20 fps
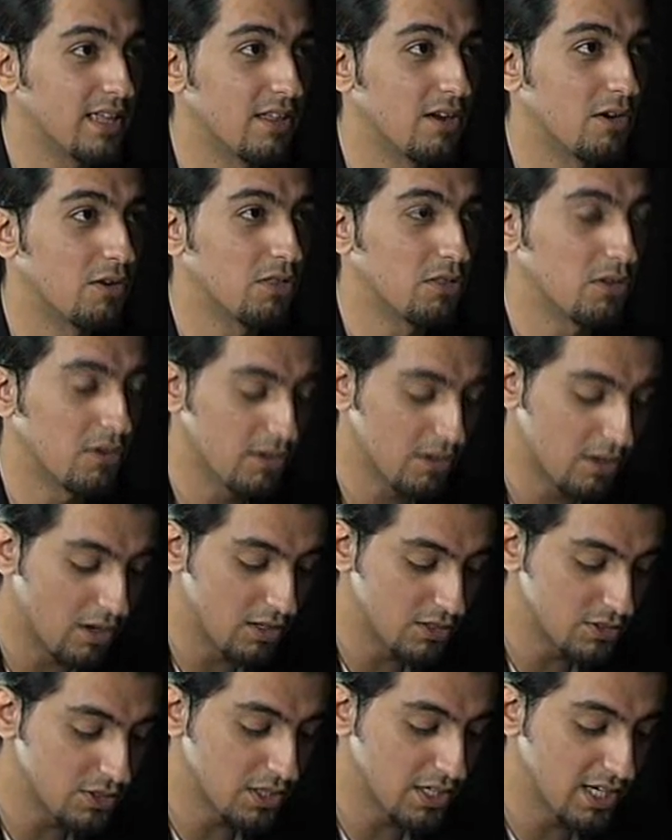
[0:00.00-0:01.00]
that are Third
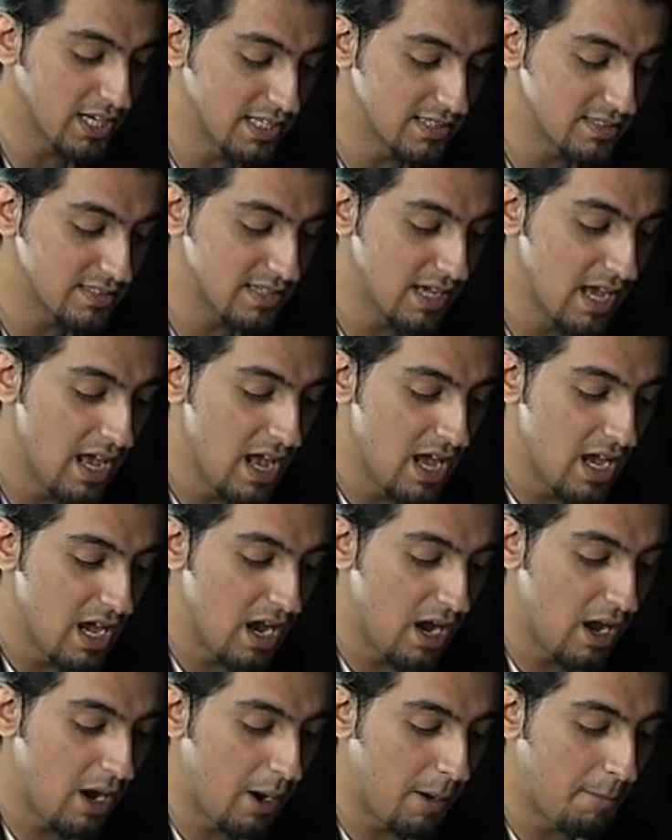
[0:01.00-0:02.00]
Culture Kids.
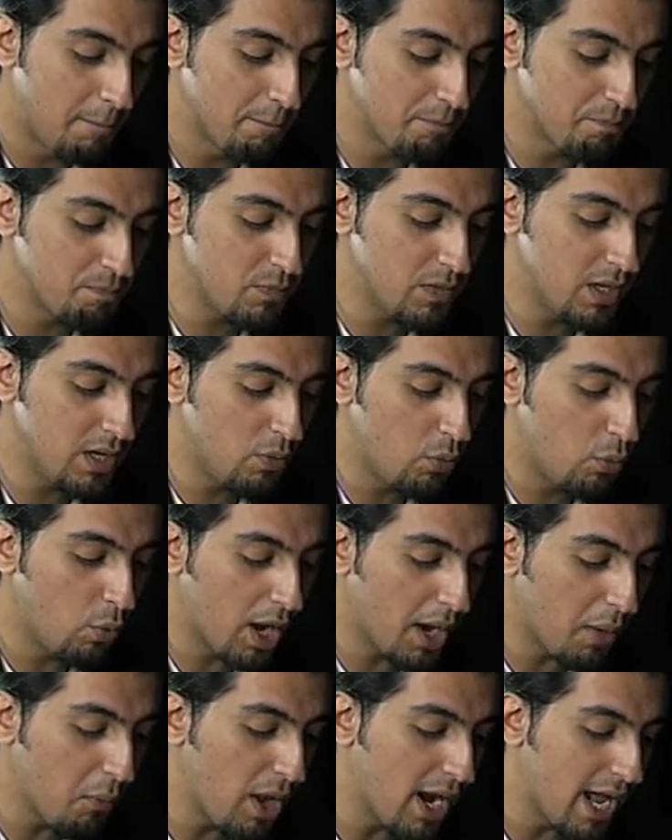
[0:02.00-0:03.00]

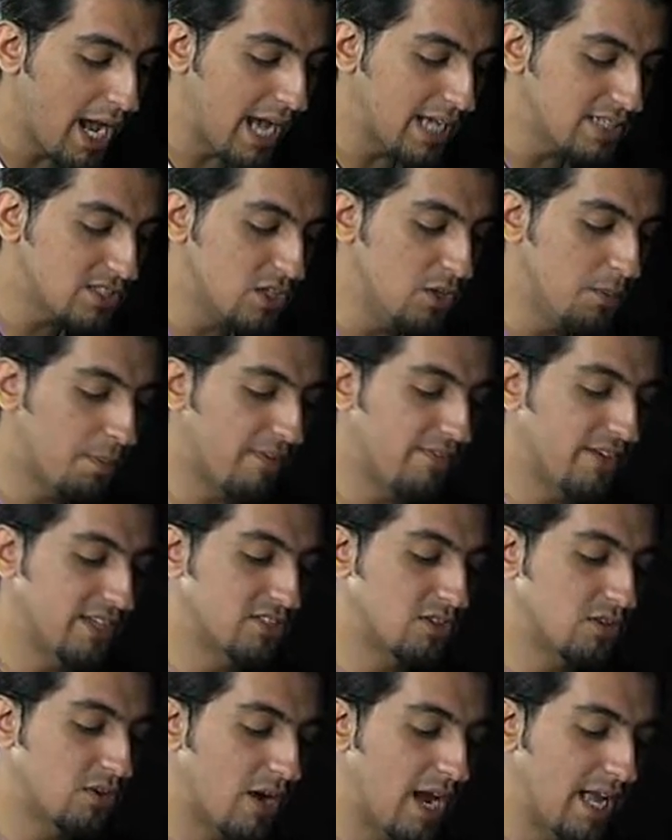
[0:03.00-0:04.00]
What I want to ask you,
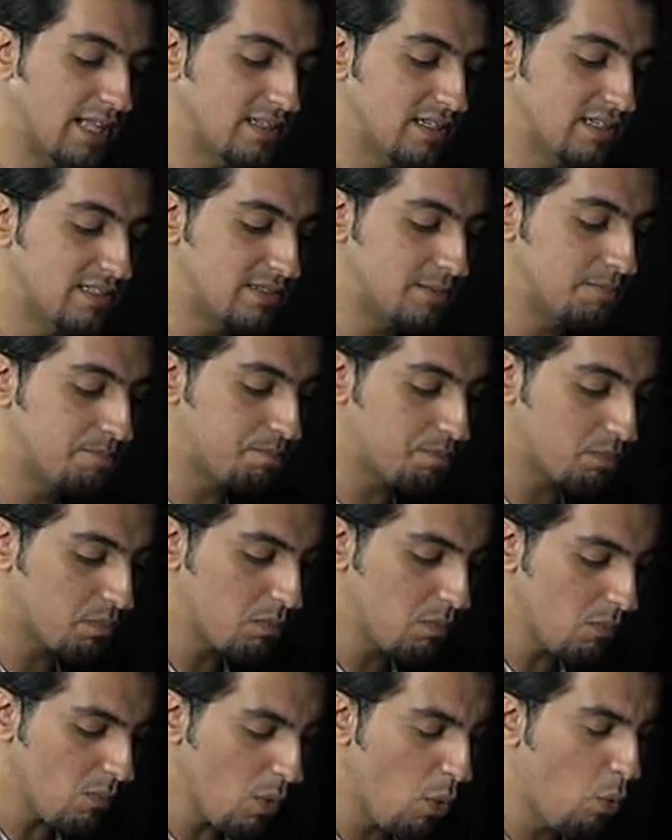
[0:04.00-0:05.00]
Professor Grant, is
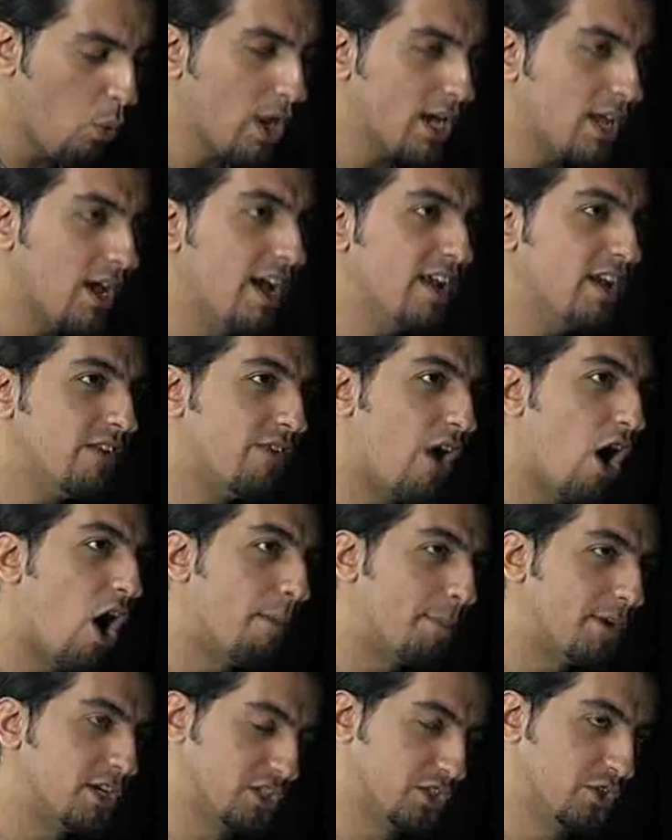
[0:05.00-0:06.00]
what kind of
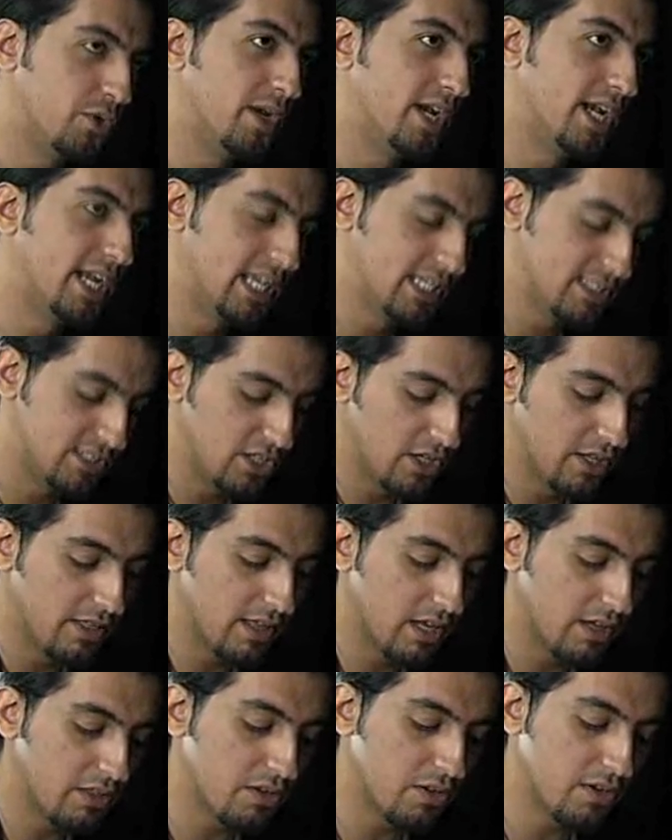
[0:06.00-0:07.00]
opportunities do you
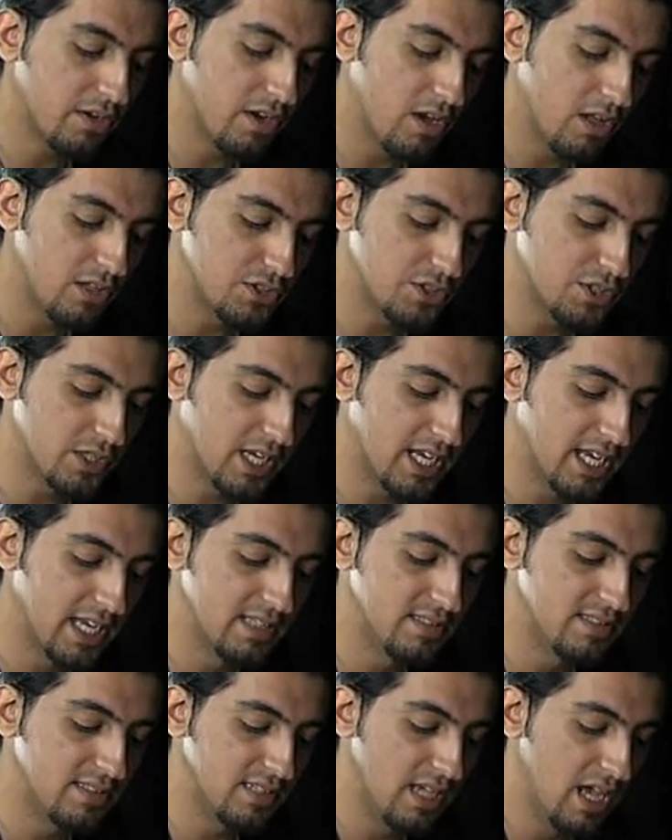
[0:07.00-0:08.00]
think Third Culture
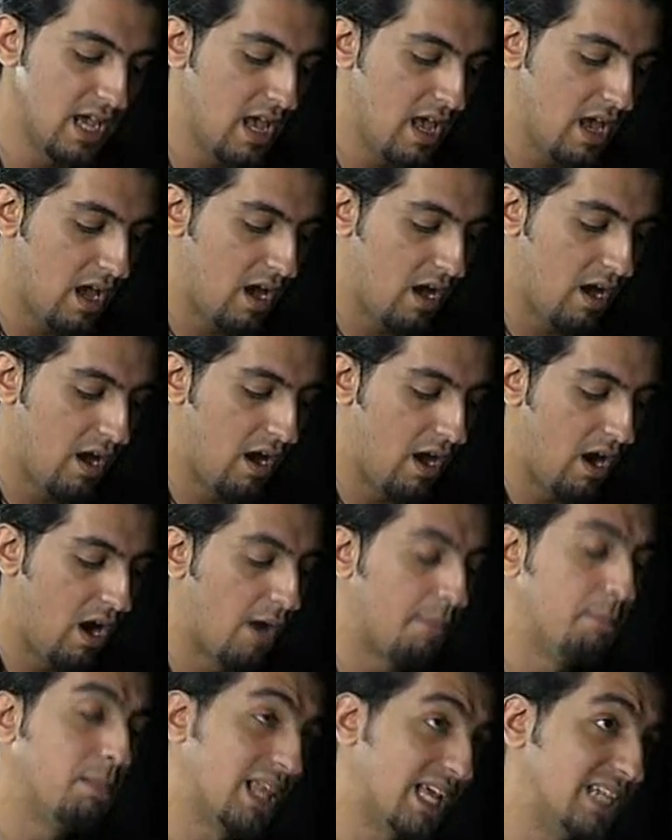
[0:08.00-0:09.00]
Kids
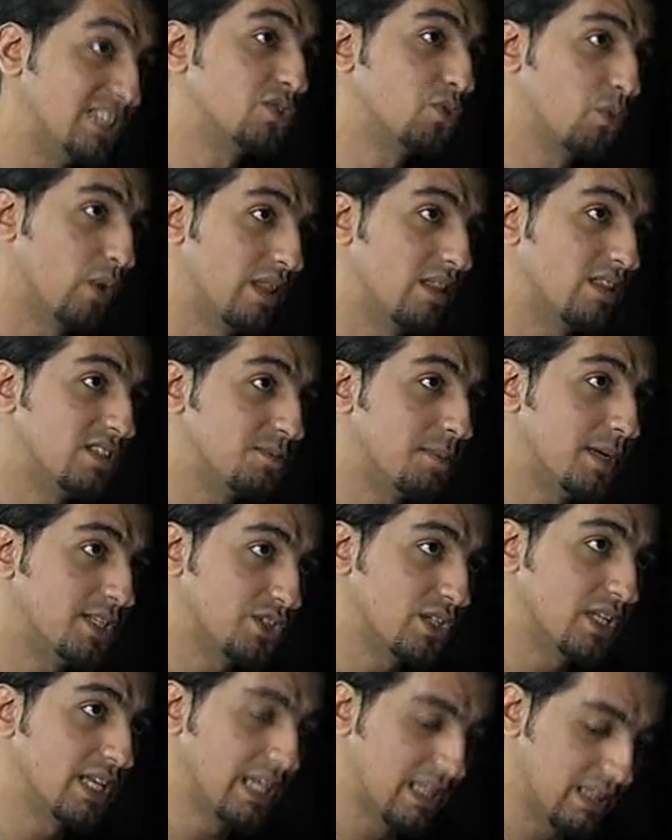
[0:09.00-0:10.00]
are blessed with,
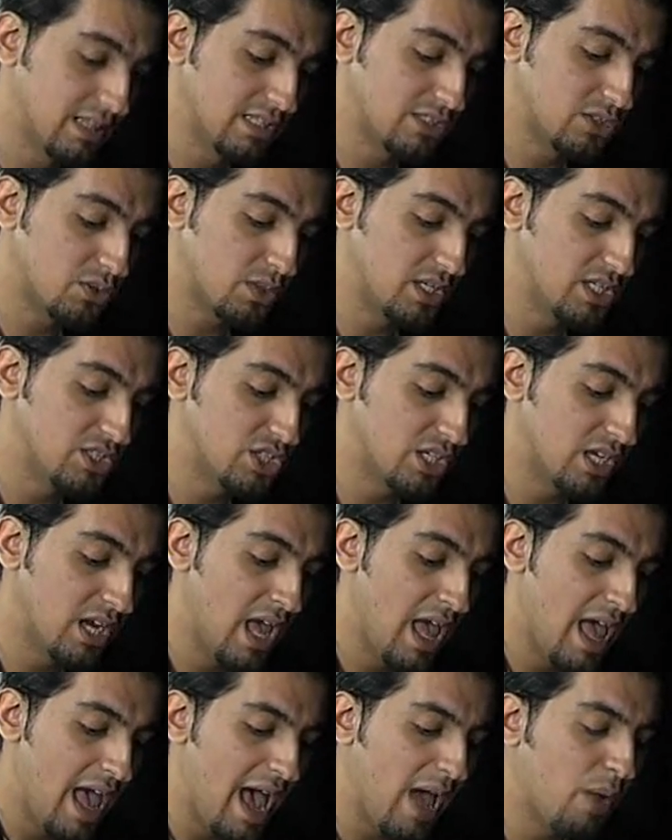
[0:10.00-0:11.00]
especially in this region?
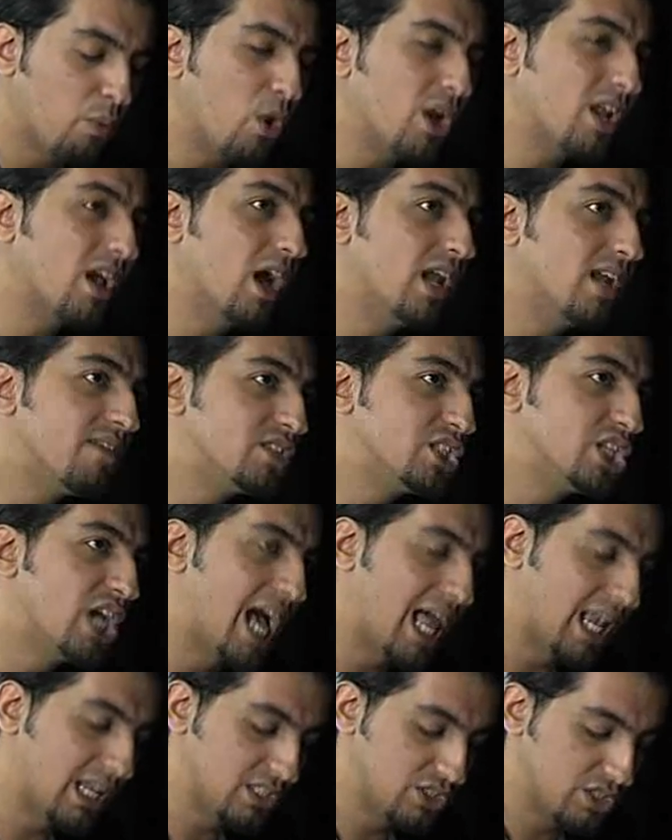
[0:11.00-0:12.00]
And what kind of
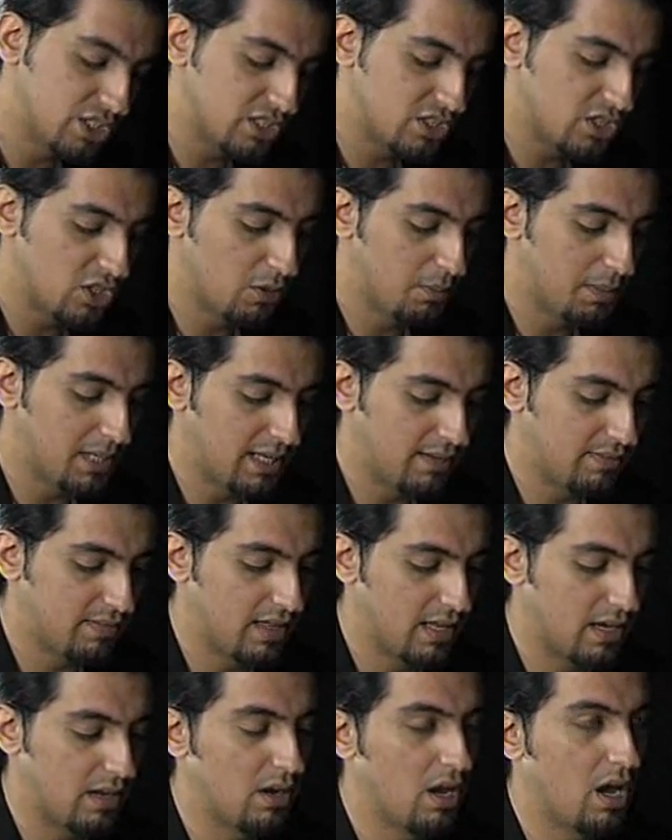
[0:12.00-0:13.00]
challenges do you believe
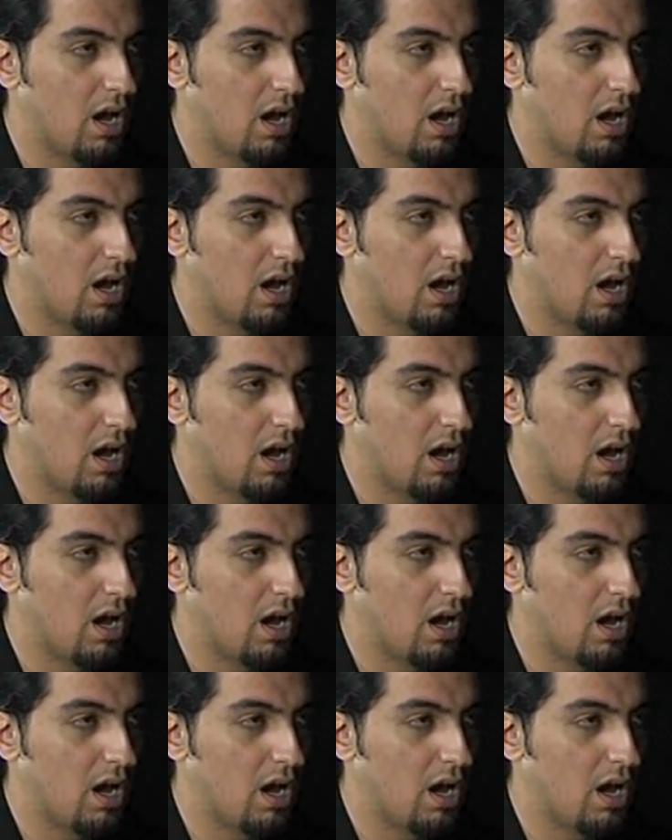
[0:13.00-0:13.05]
that